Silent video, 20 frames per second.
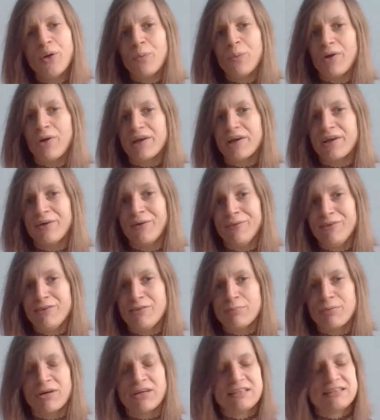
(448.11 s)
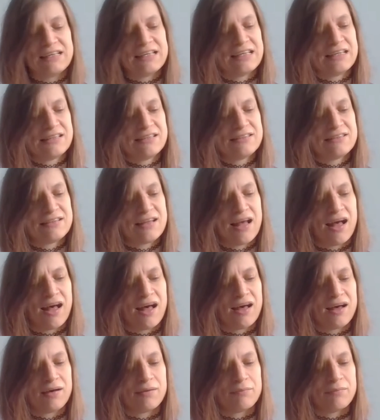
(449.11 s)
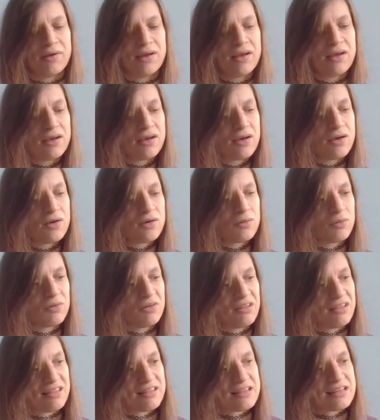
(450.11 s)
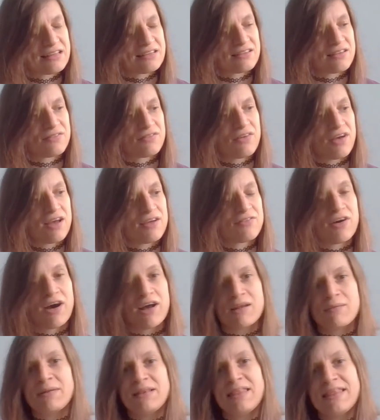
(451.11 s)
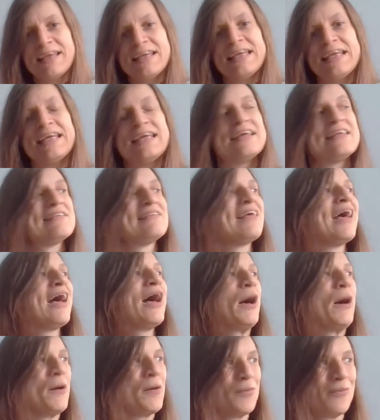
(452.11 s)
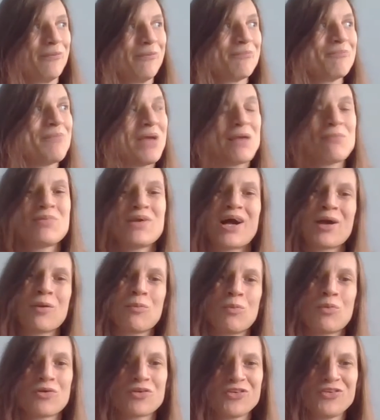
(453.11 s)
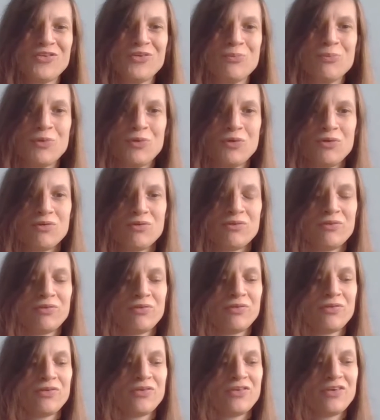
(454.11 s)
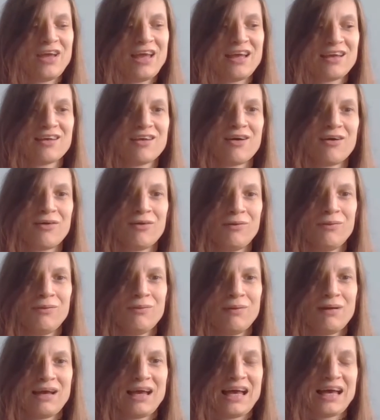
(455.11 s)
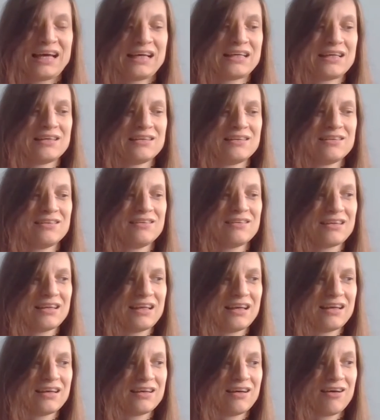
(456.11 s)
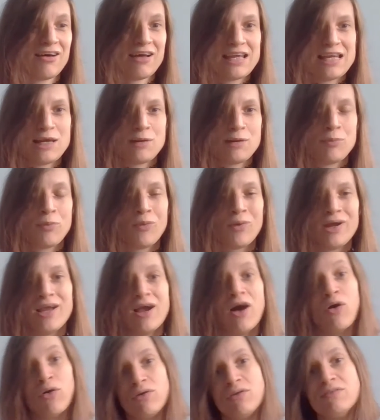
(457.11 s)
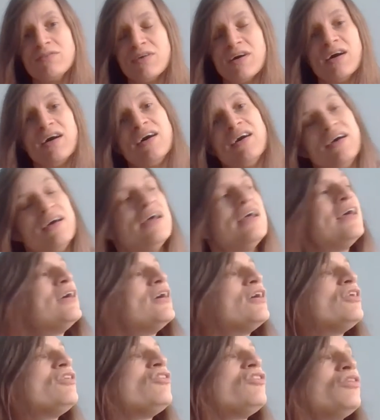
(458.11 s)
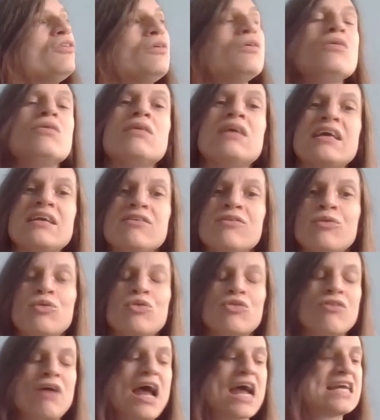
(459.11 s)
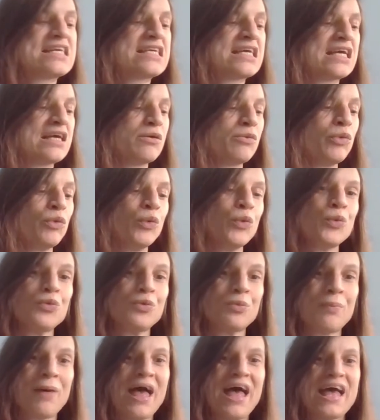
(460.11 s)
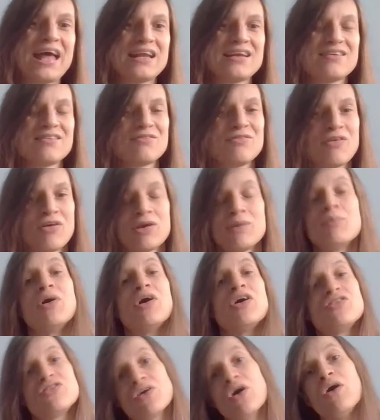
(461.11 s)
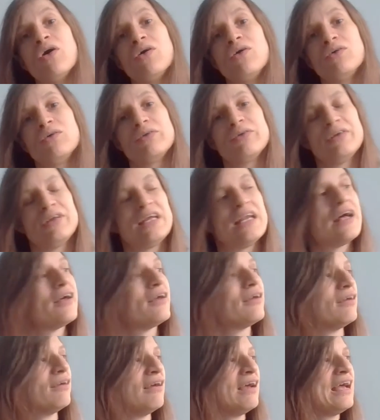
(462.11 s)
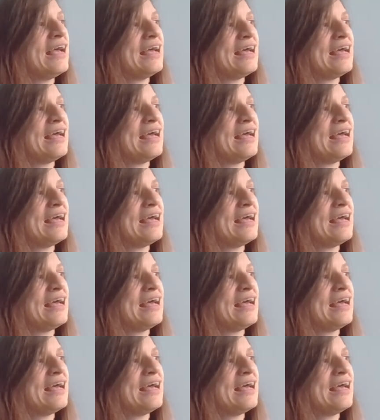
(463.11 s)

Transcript: working on this process, um, one of the things I've I've kind of been thinking is maybe I want to move Echoe and Hyena Boy over to Kindle Direct. It will all depend very much on, you know,